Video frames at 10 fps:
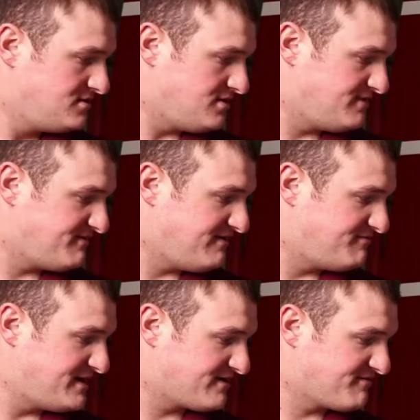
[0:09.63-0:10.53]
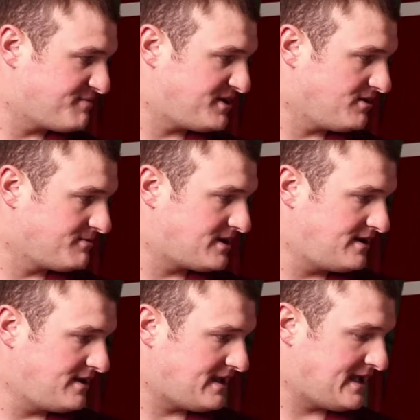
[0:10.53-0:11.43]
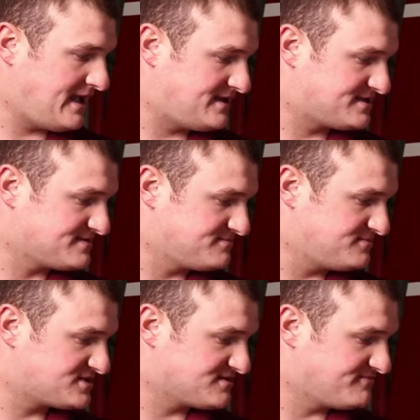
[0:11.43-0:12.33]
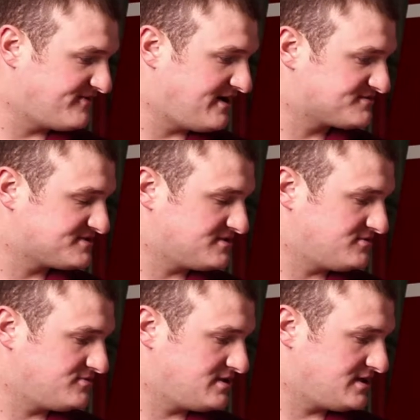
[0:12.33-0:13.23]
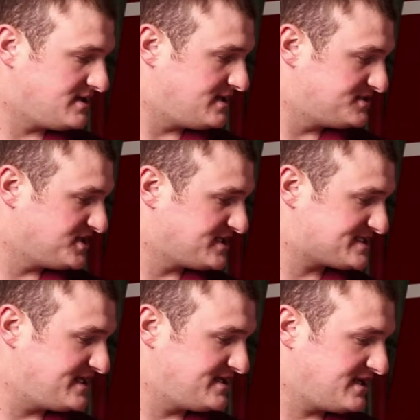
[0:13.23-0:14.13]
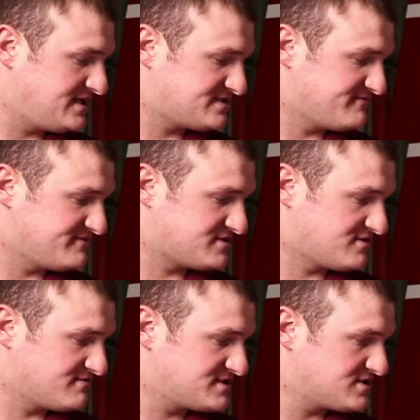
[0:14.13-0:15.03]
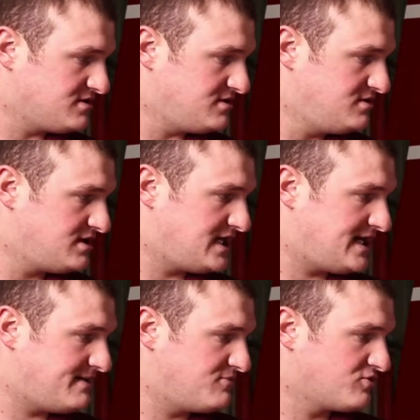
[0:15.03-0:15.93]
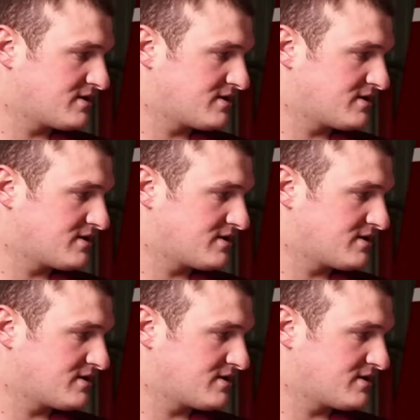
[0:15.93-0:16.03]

valve bank of the Bale bearing, and some valves to adjust in case of a service call. We're